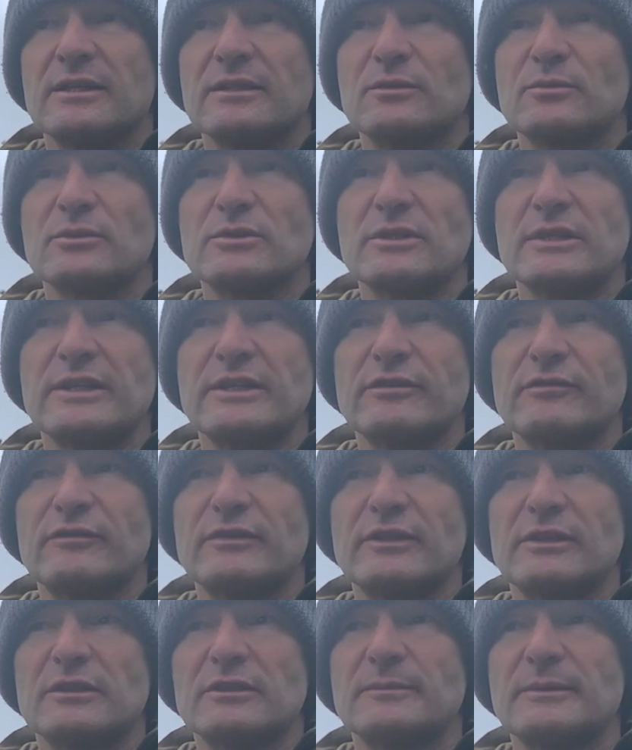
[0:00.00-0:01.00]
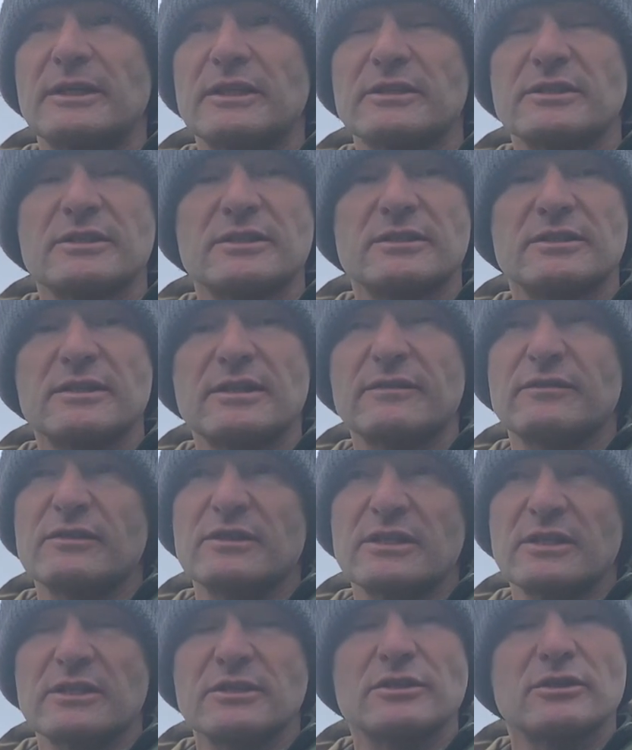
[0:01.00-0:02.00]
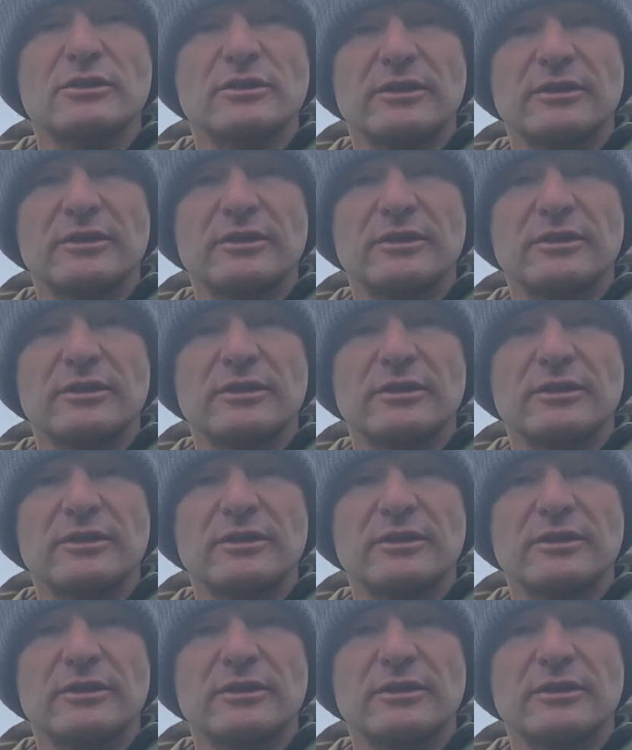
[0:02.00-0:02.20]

it was clear-felled about 7 years ago, I